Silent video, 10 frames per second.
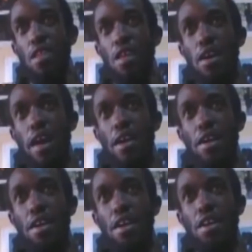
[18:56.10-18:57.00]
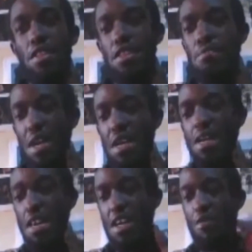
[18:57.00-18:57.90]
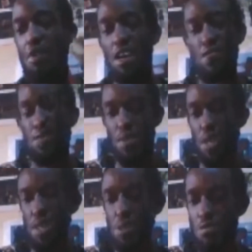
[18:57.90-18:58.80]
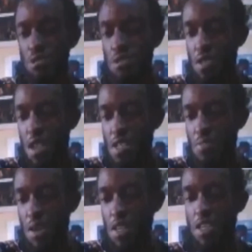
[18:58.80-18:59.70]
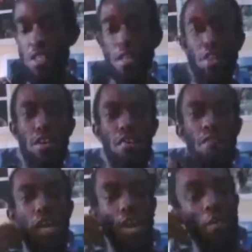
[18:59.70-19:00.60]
And then the money that I would have spent to book that space, they help